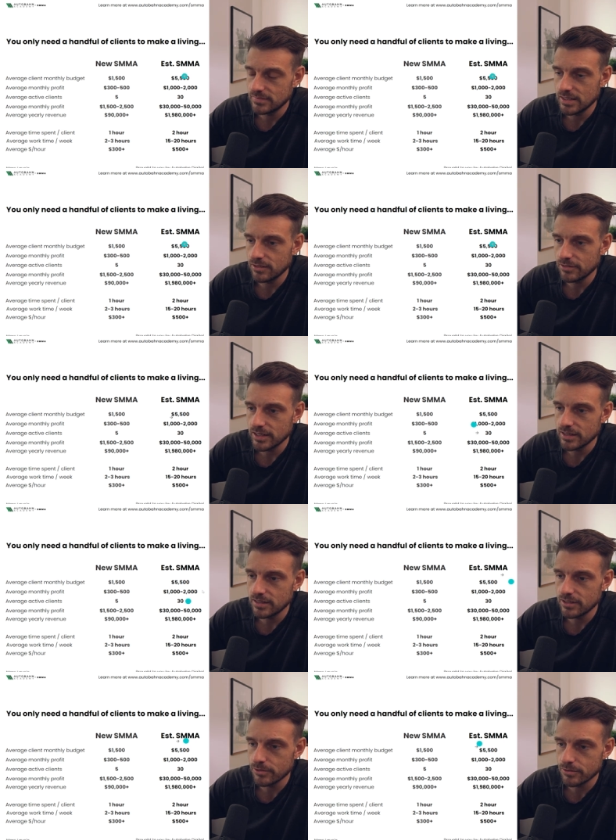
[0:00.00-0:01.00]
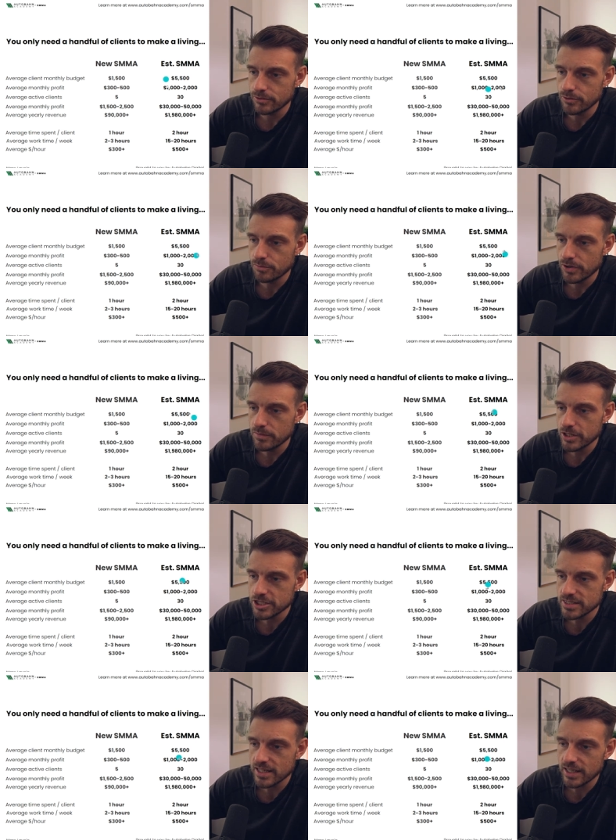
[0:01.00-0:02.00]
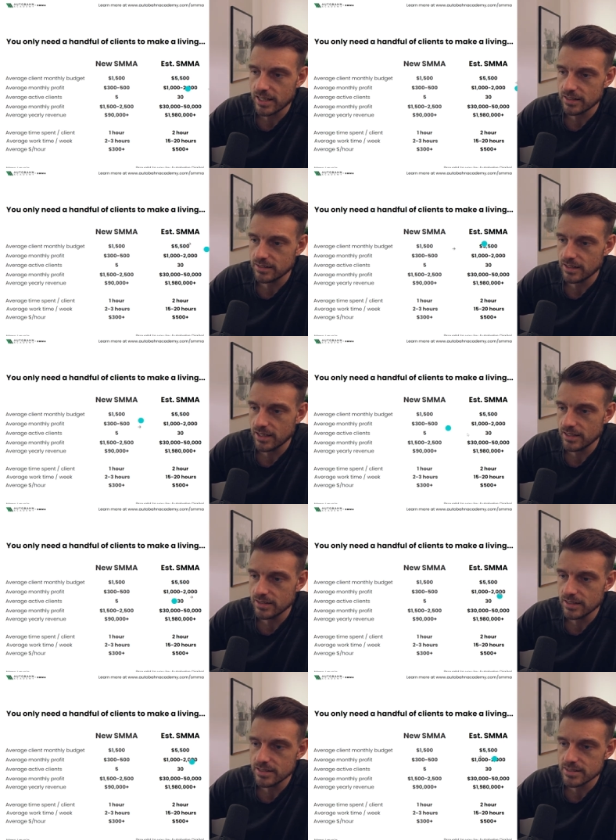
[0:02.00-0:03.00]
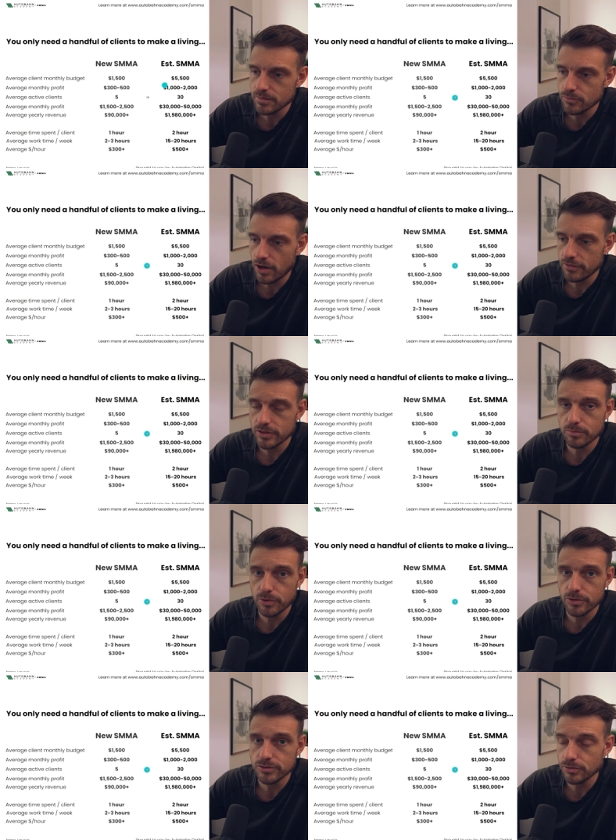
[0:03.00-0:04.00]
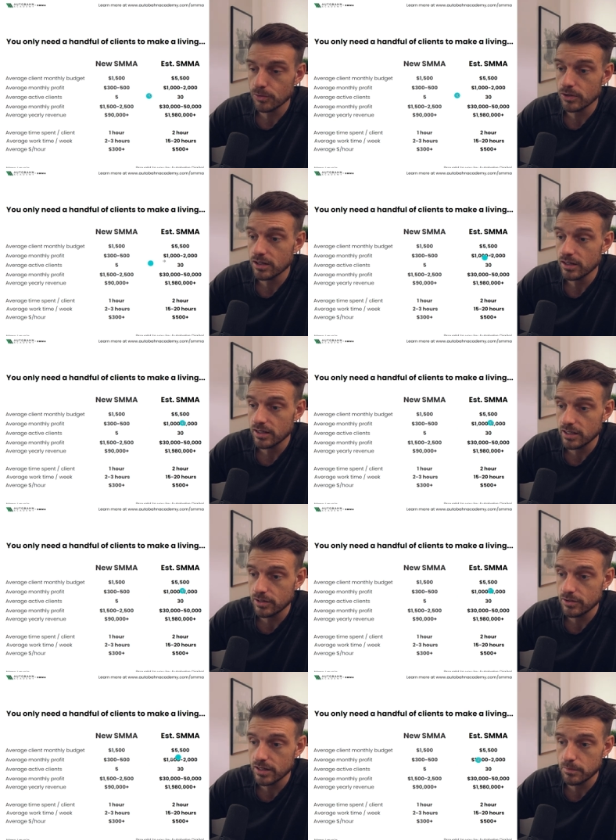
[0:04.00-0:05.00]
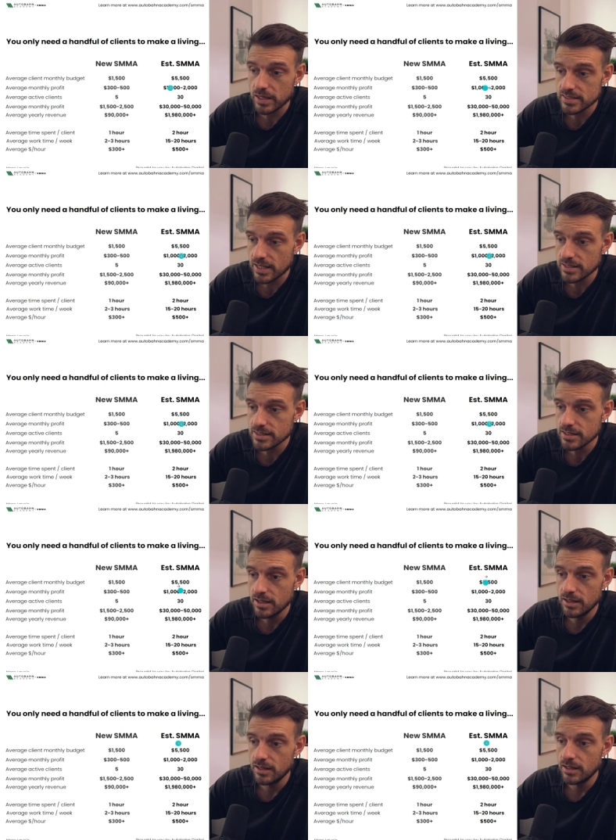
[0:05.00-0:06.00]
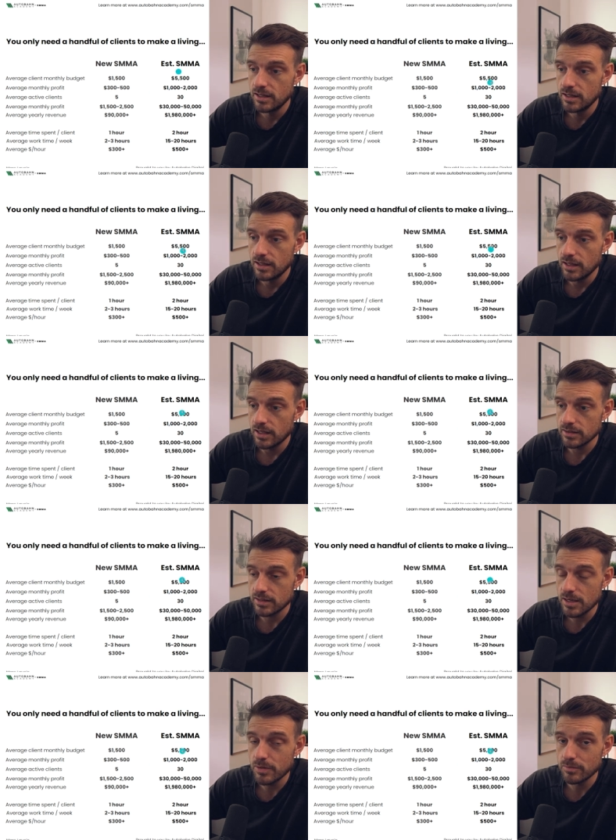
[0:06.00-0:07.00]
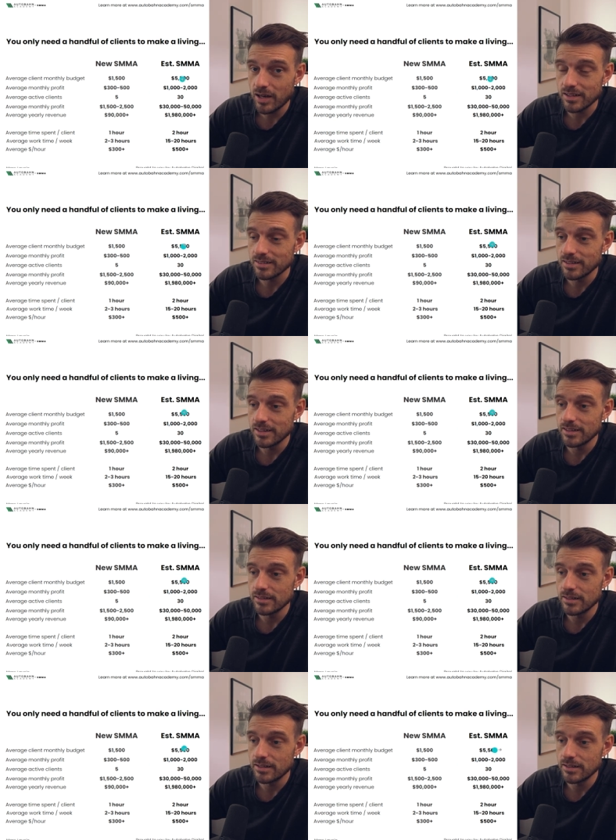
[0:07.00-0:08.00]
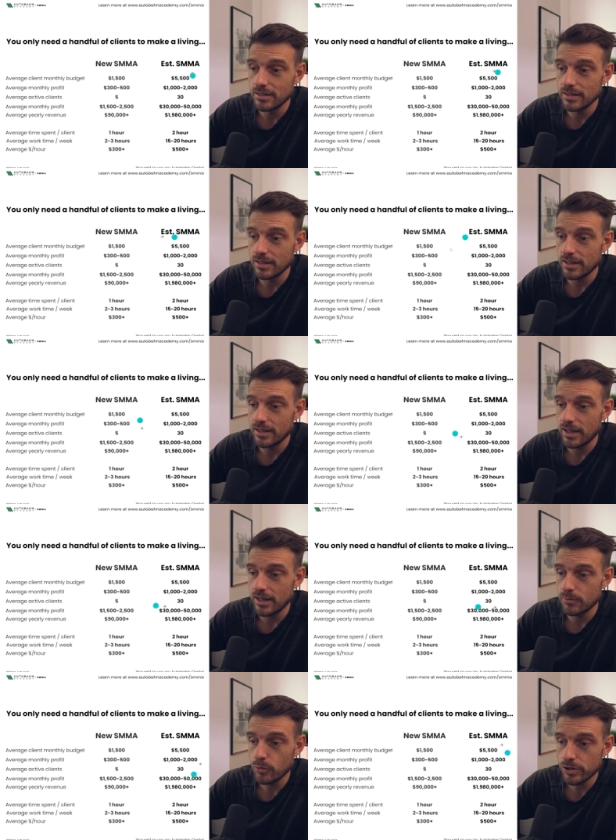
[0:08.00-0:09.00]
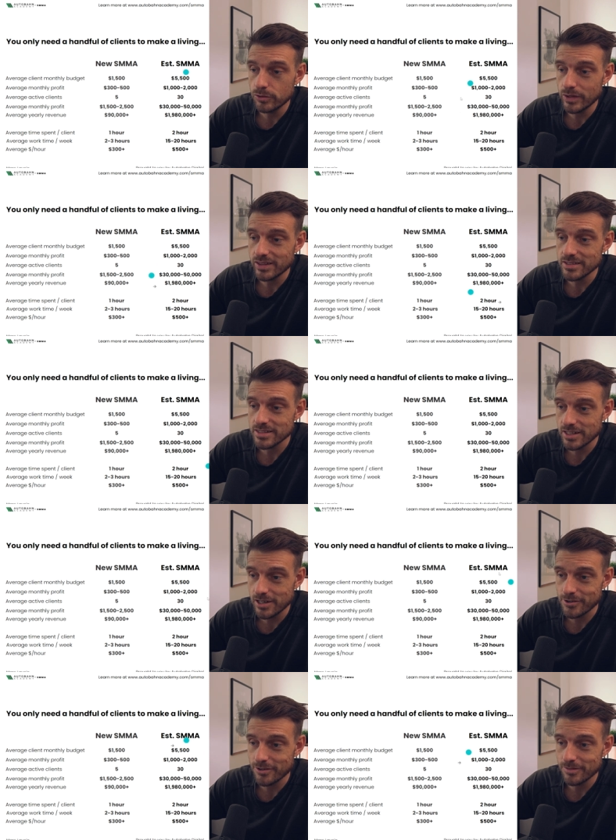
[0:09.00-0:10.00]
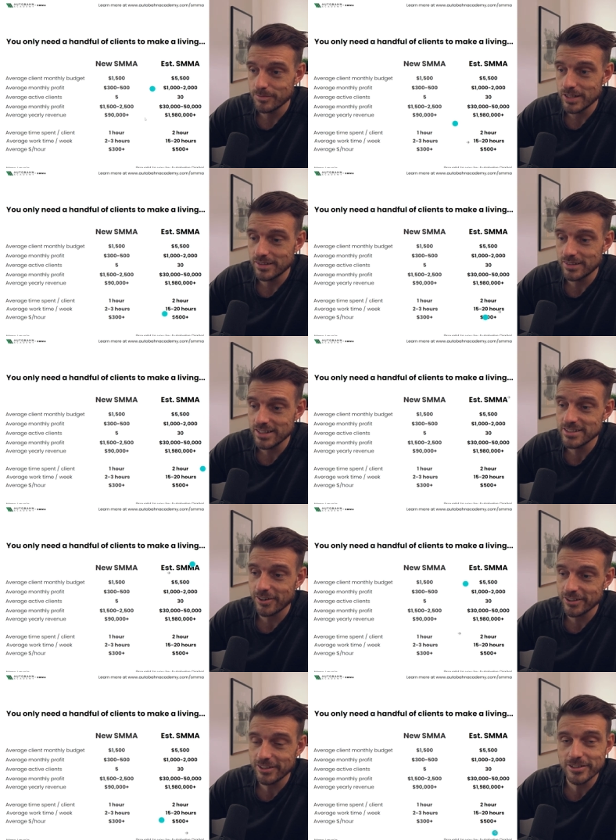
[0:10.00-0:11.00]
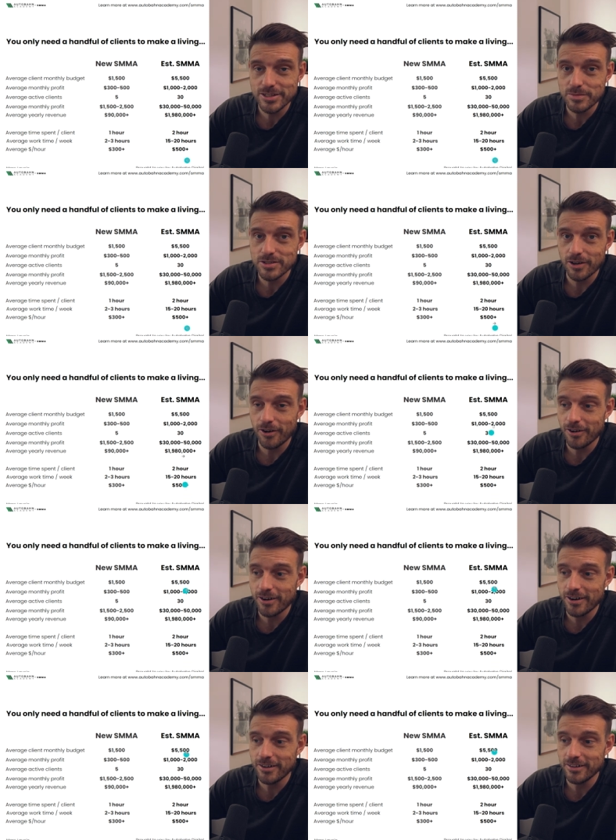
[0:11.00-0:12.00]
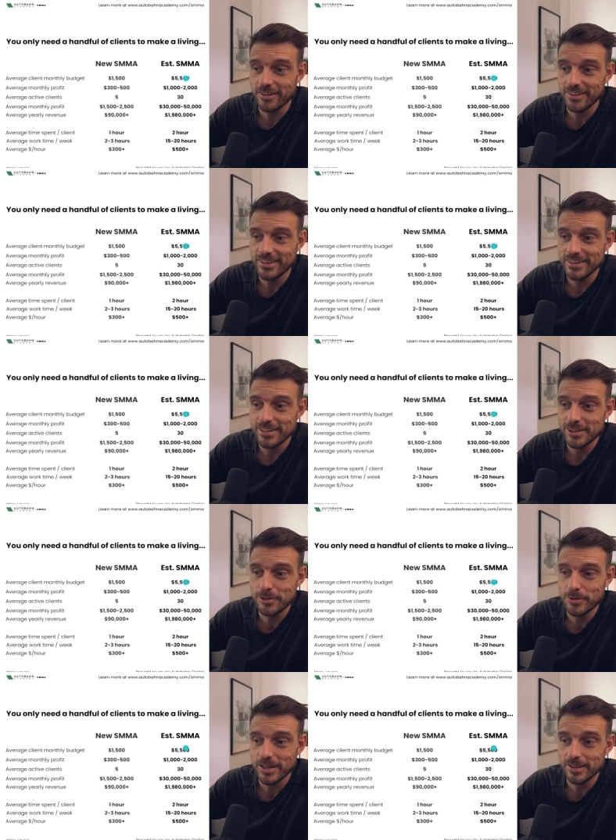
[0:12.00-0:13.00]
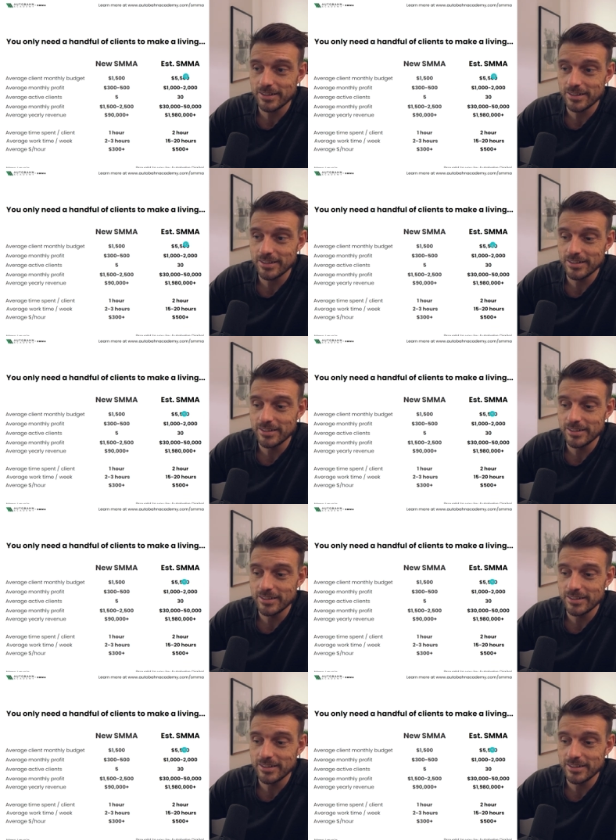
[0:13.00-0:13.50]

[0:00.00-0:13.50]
you know, and you're you're pretty much sitting at a decent profit per store here. It makes sense. And keep in mind, we're doing this here, but these car dealerships are doing